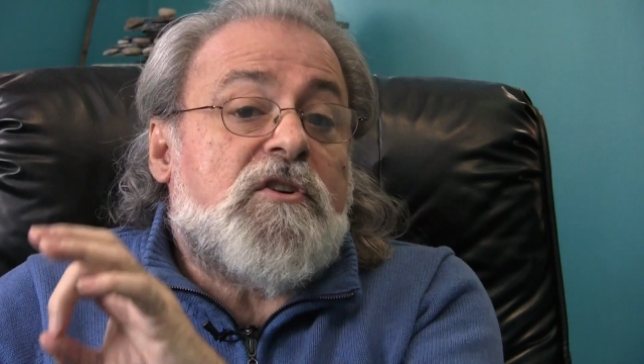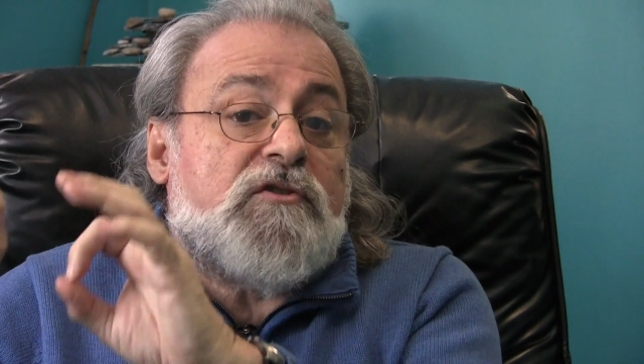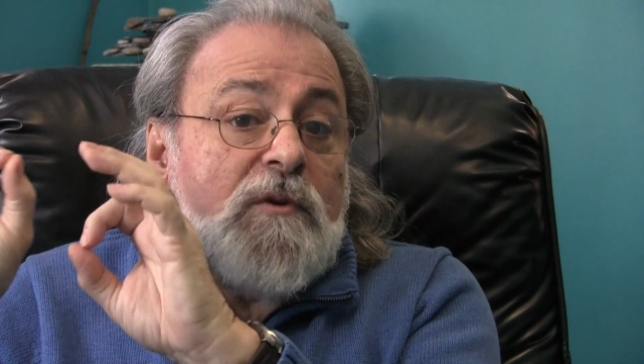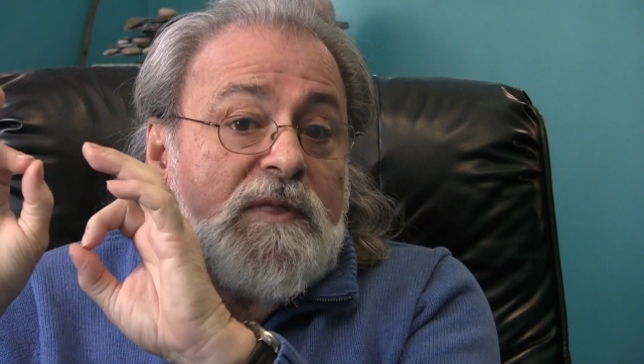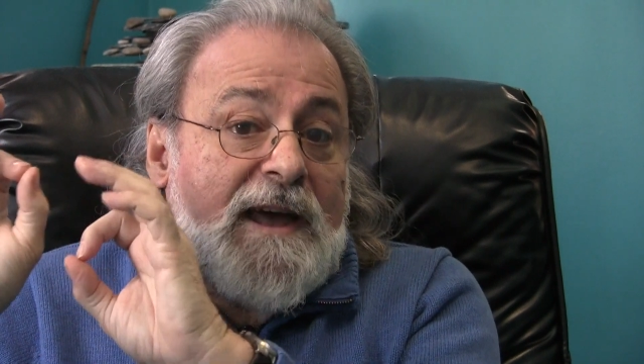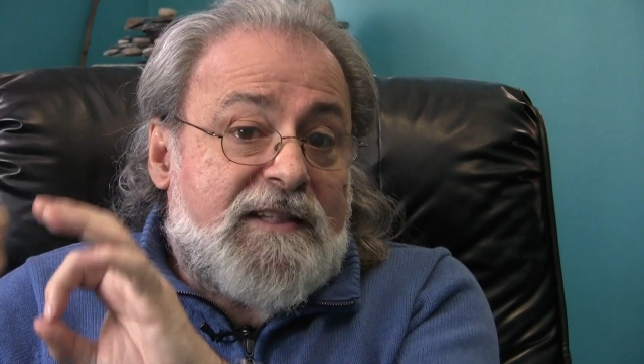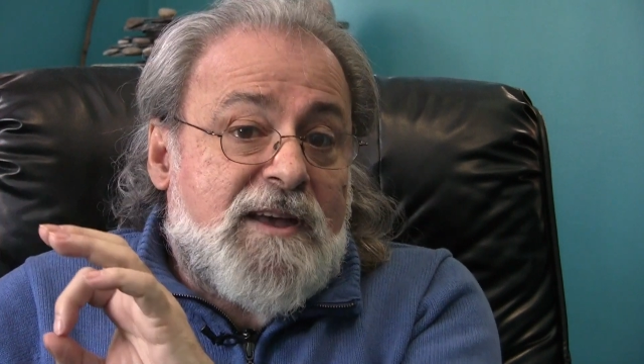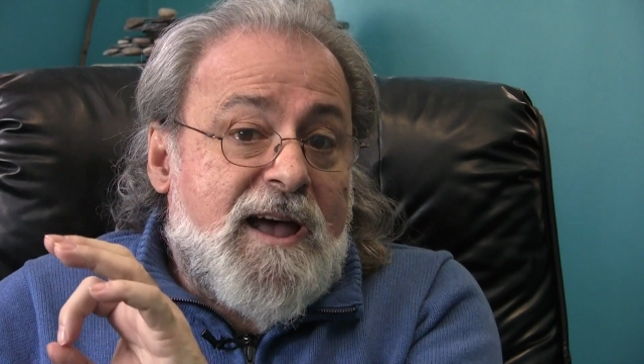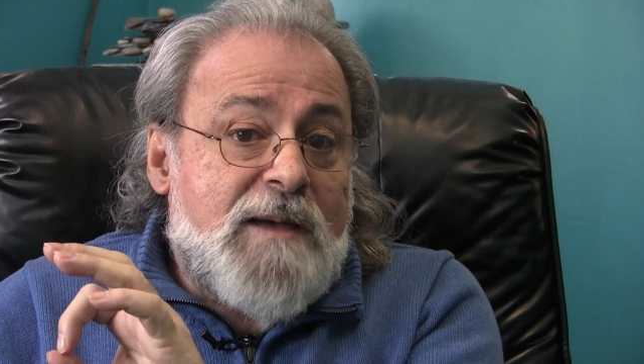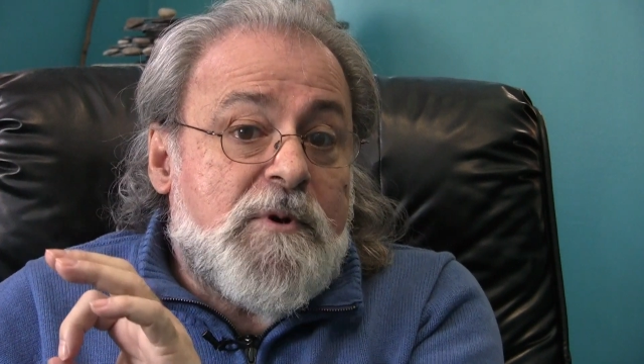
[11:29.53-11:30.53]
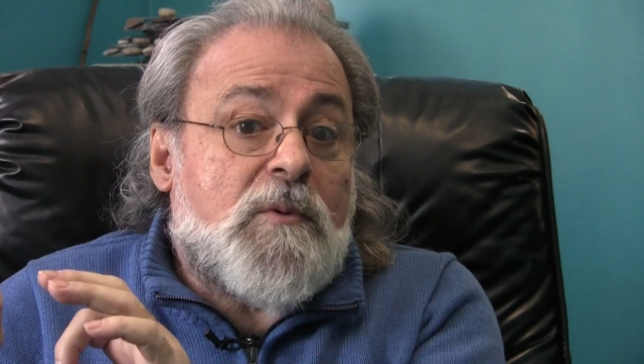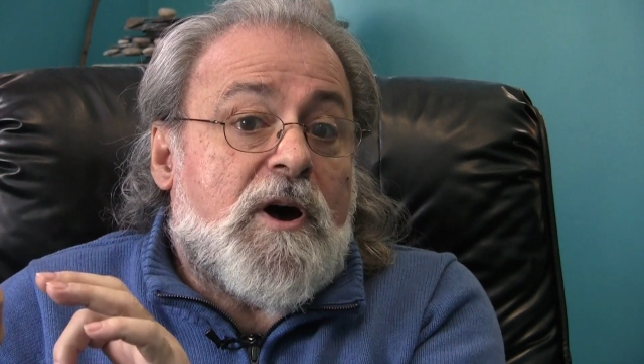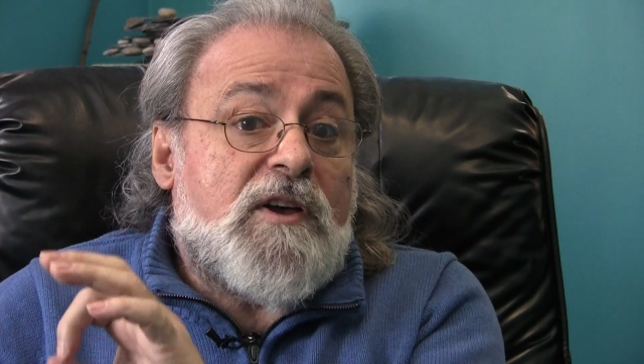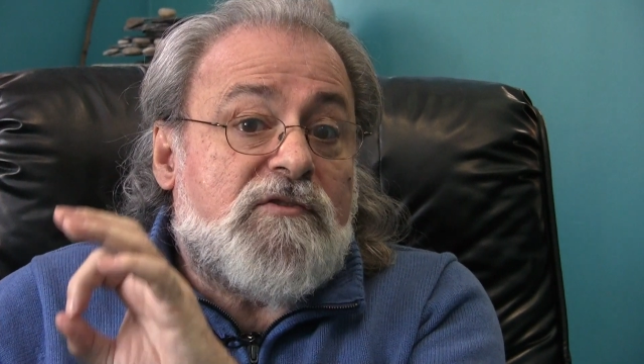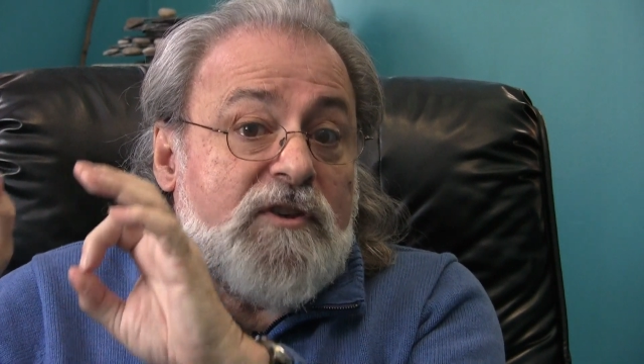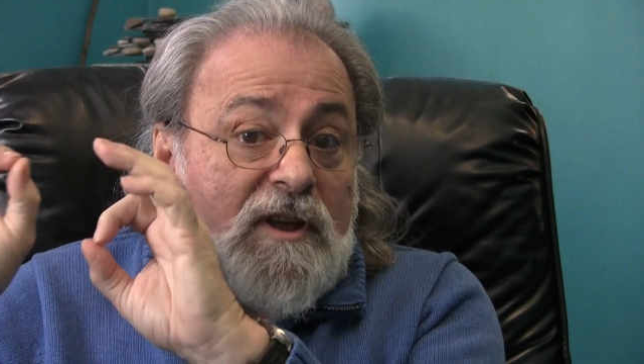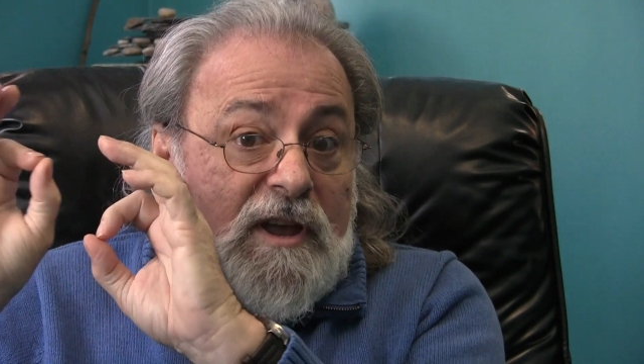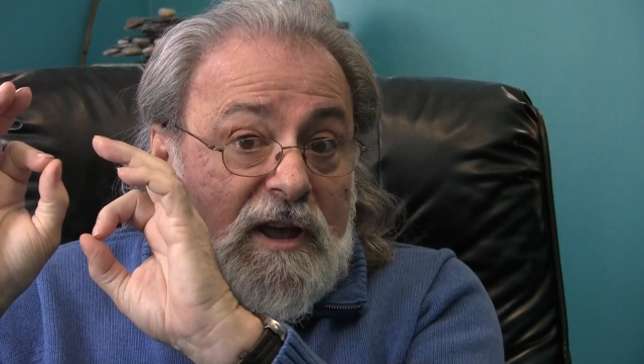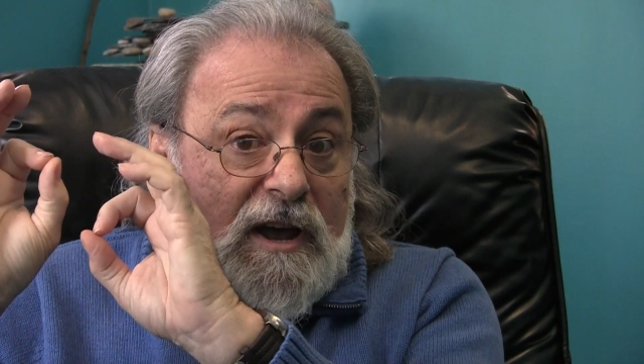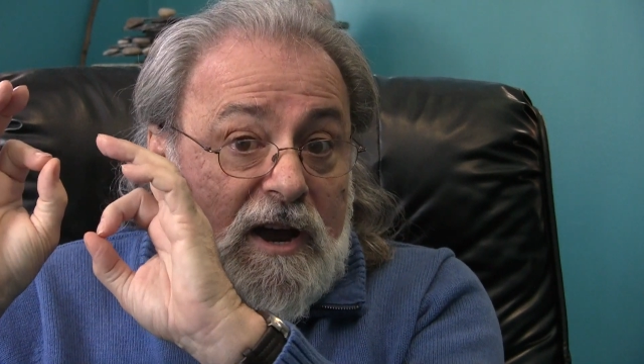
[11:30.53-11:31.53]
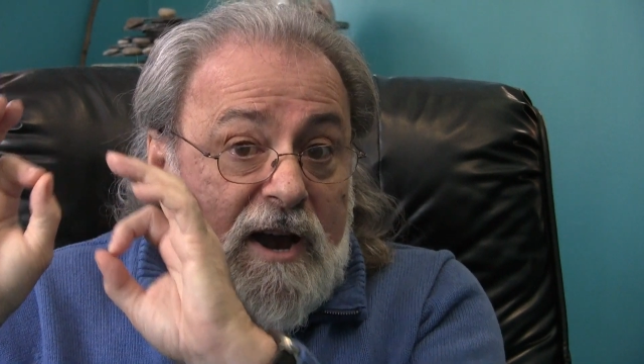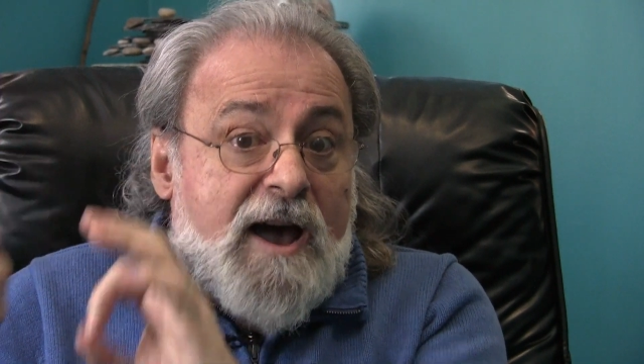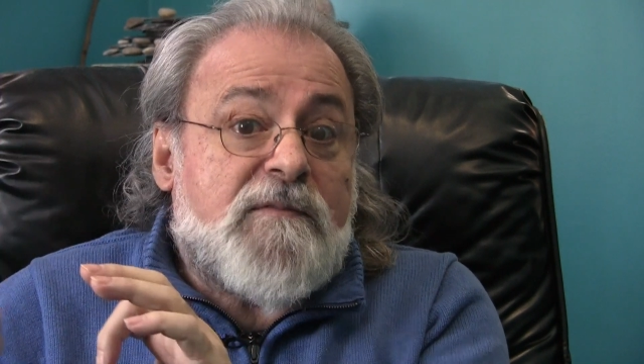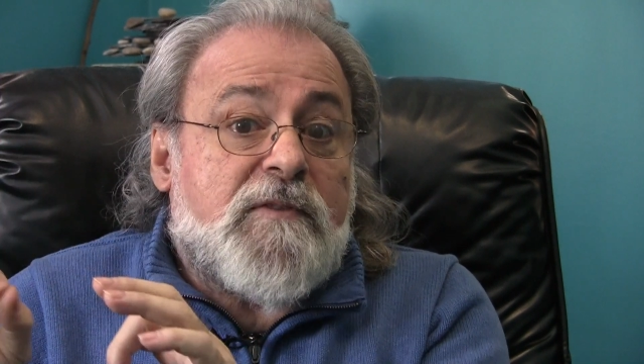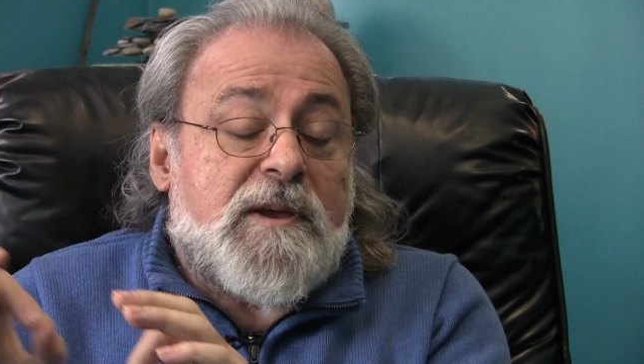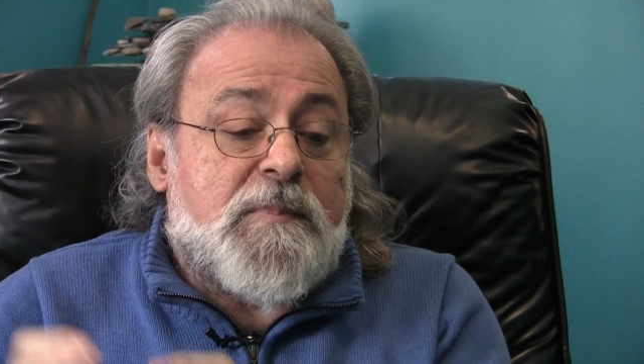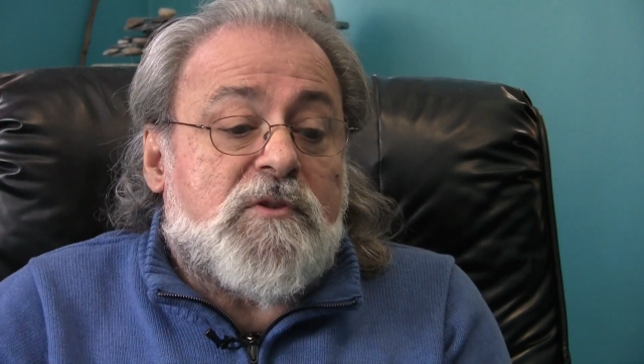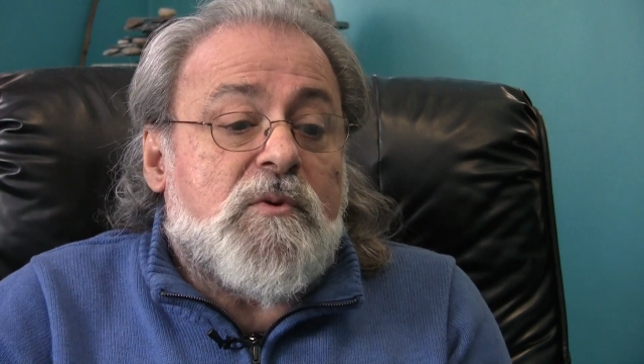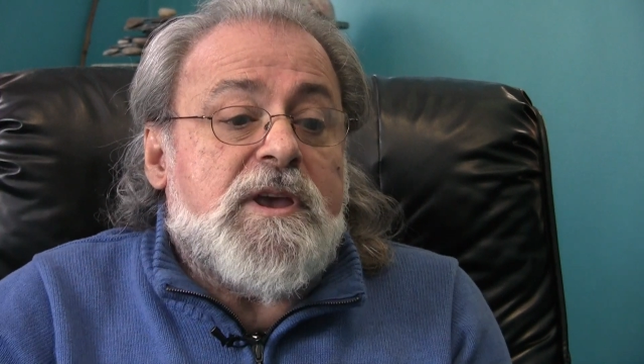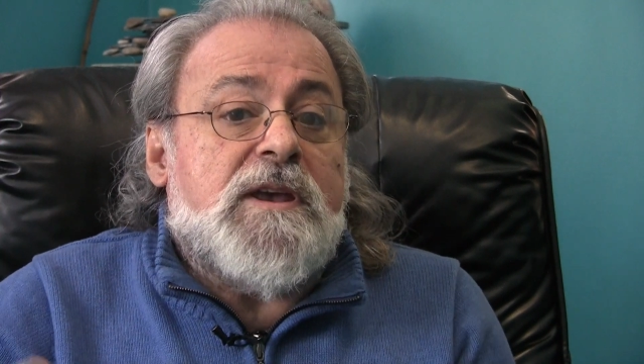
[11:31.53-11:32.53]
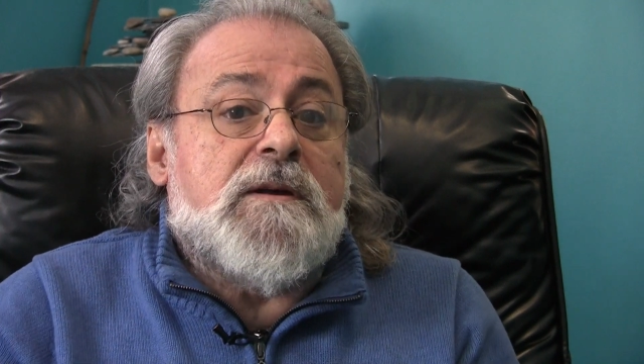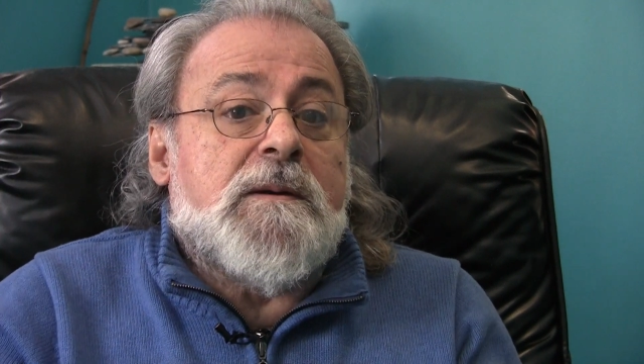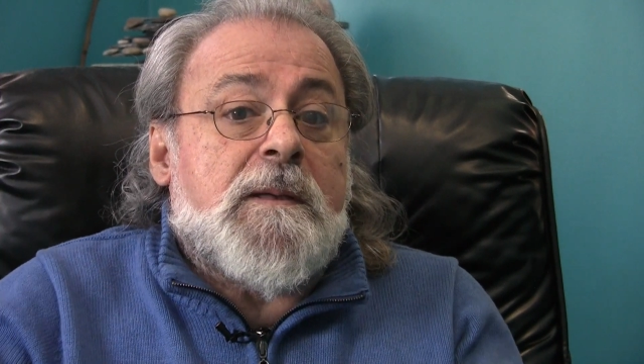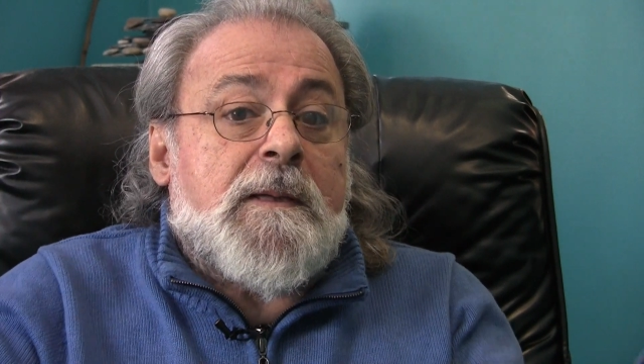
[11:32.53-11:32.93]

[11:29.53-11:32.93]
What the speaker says: So at that time, it was a conflict between